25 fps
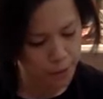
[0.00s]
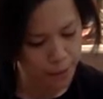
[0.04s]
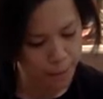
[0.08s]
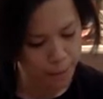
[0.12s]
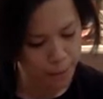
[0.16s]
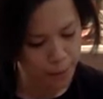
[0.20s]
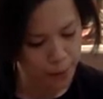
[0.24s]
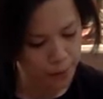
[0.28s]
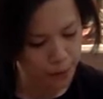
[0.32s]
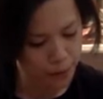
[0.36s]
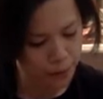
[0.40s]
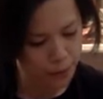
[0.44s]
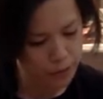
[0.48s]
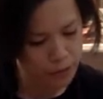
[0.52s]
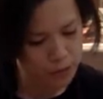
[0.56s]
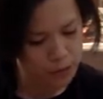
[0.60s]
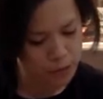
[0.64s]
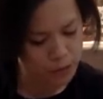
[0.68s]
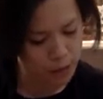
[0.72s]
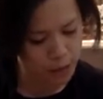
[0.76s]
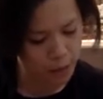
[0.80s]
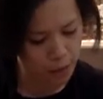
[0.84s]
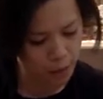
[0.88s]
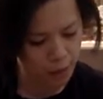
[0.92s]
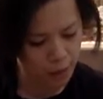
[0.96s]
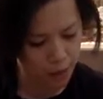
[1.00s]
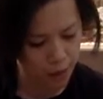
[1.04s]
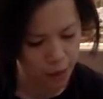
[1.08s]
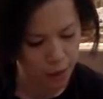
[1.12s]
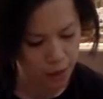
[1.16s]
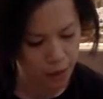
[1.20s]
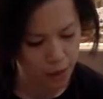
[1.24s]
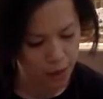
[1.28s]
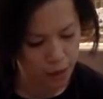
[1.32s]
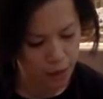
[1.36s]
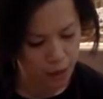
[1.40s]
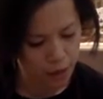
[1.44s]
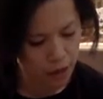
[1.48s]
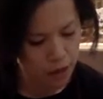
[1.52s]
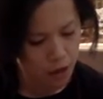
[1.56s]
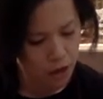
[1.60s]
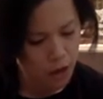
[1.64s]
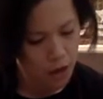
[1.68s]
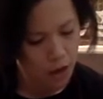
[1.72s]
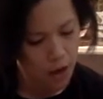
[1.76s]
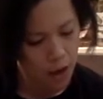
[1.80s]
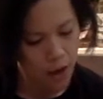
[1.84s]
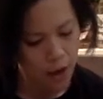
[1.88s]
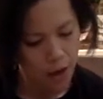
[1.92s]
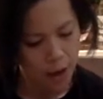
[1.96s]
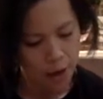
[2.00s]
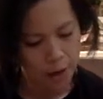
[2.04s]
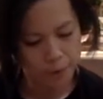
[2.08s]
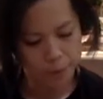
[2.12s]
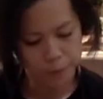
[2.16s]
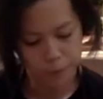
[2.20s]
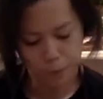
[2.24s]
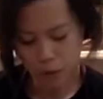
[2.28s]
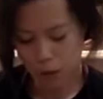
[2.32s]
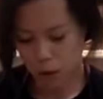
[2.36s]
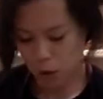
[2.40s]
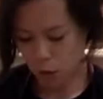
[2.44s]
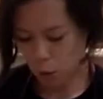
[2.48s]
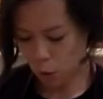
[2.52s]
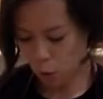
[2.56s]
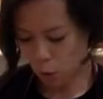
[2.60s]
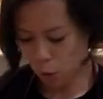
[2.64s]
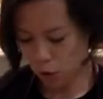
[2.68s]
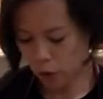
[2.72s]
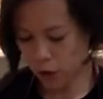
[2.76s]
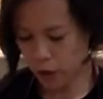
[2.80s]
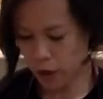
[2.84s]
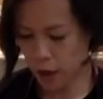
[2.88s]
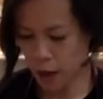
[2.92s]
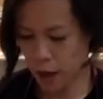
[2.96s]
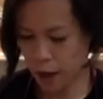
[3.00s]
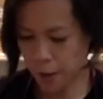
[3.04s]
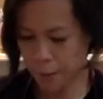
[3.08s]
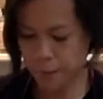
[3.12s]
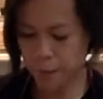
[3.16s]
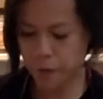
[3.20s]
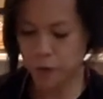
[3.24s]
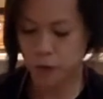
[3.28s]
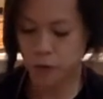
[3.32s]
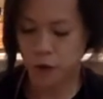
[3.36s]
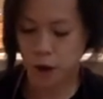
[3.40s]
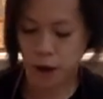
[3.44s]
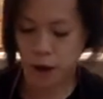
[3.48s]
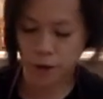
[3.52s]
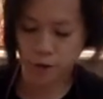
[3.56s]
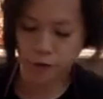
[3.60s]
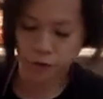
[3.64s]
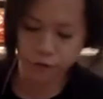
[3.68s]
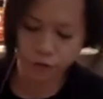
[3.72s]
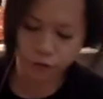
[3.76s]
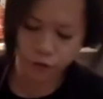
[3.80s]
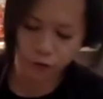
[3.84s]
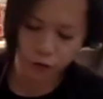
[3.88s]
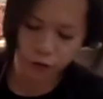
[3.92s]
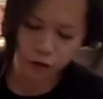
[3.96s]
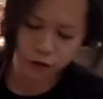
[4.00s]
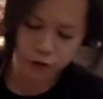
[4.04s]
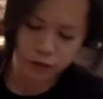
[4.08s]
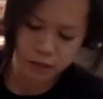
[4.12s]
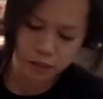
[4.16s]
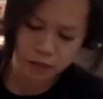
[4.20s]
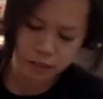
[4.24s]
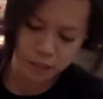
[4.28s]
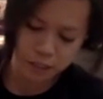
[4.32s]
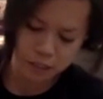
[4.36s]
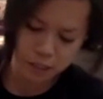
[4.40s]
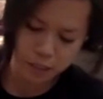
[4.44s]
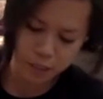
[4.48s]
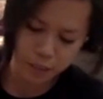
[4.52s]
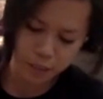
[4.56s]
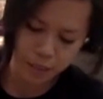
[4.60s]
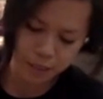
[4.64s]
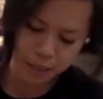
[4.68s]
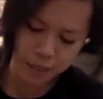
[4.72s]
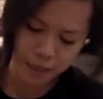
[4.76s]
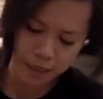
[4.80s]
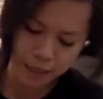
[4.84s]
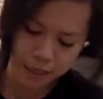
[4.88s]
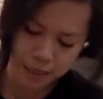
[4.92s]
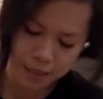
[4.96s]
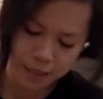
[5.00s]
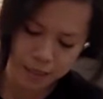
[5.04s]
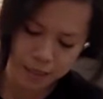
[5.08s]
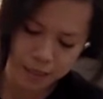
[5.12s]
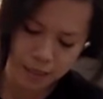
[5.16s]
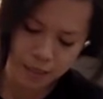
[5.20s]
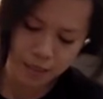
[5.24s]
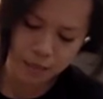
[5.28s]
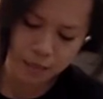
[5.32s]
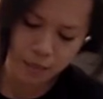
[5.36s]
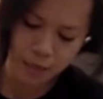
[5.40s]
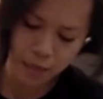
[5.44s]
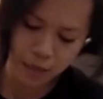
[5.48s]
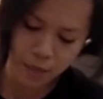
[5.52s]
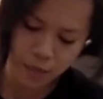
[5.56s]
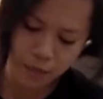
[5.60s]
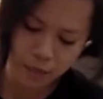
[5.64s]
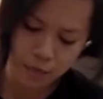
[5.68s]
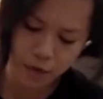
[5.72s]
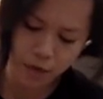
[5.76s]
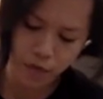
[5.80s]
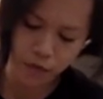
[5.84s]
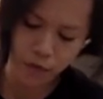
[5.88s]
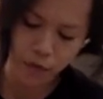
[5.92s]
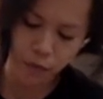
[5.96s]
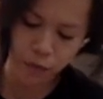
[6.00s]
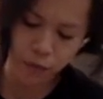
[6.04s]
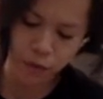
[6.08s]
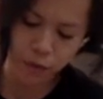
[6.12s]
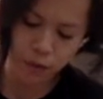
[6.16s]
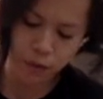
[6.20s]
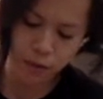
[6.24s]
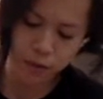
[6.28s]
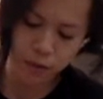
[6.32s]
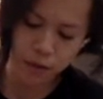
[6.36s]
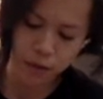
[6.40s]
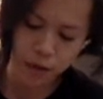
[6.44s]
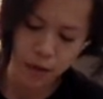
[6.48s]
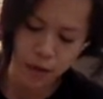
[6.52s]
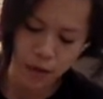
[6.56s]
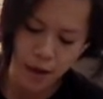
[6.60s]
about a 1/4 cup at first, because sometimes everyone